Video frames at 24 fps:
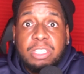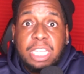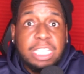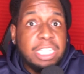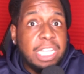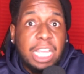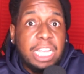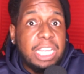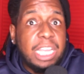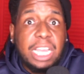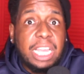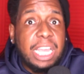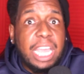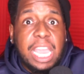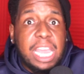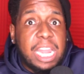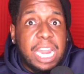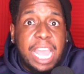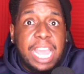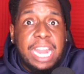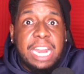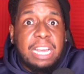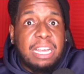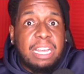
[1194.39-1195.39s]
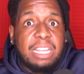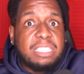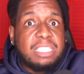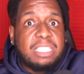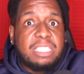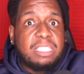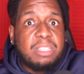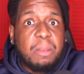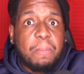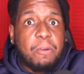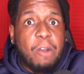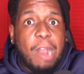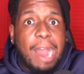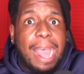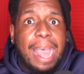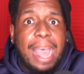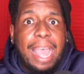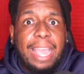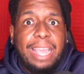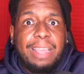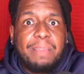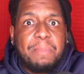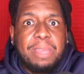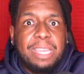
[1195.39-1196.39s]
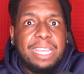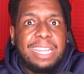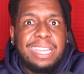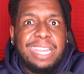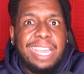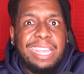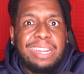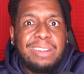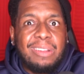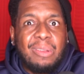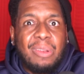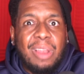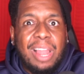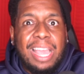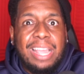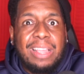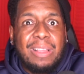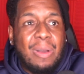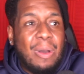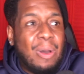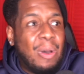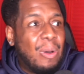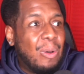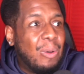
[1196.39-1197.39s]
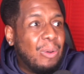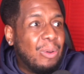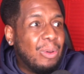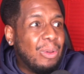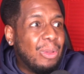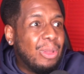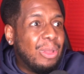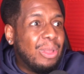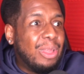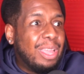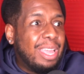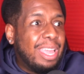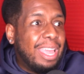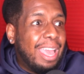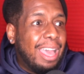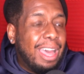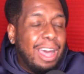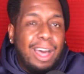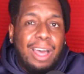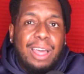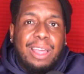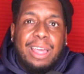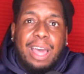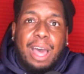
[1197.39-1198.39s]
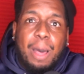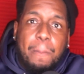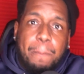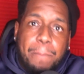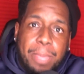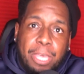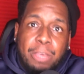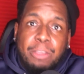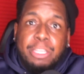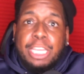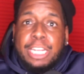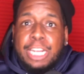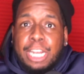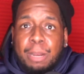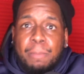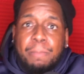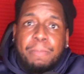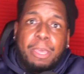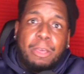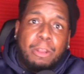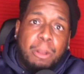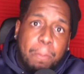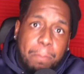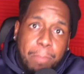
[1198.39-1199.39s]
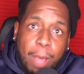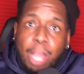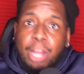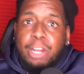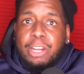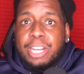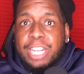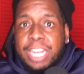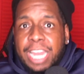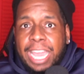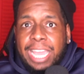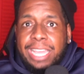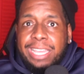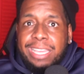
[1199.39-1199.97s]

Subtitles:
It ain't a surprise. I mean, it ain't no like, a billionaire built a bunker day.